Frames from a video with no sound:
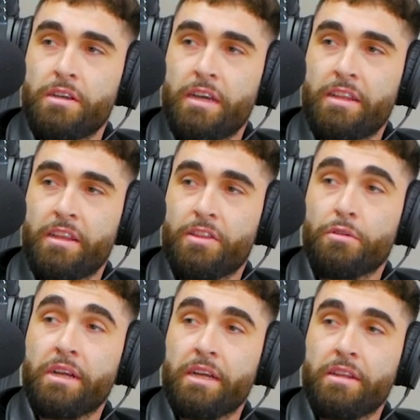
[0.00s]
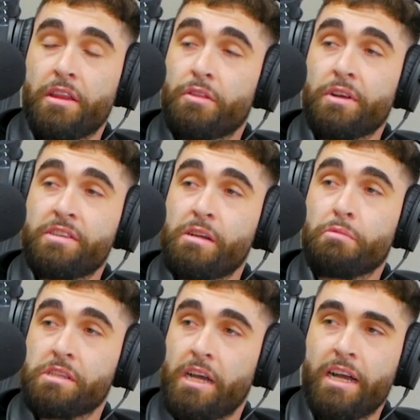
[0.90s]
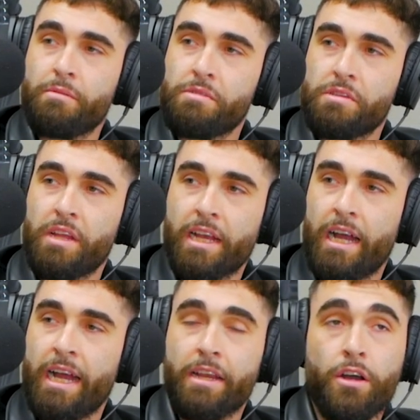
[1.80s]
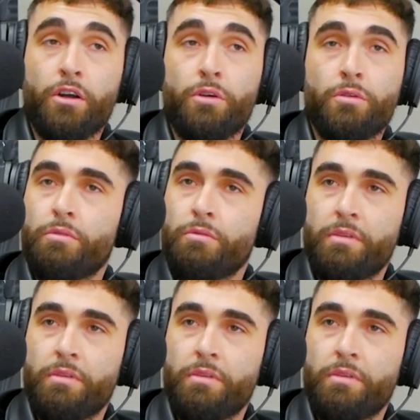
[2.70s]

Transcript: and then three the three separate times like i know